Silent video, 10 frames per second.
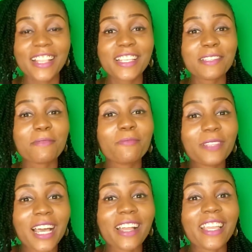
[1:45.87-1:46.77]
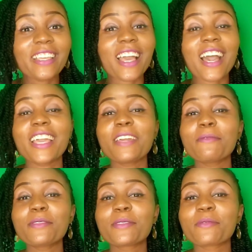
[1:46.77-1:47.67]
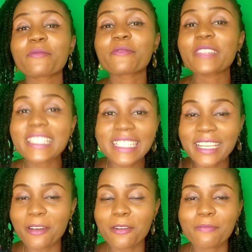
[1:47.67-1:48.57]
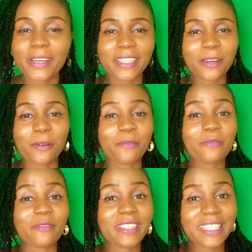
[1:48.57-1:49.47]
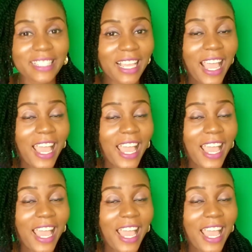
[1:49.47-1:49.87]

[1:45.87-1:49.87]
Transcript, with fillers: These people are, are able to risk all manner of risk.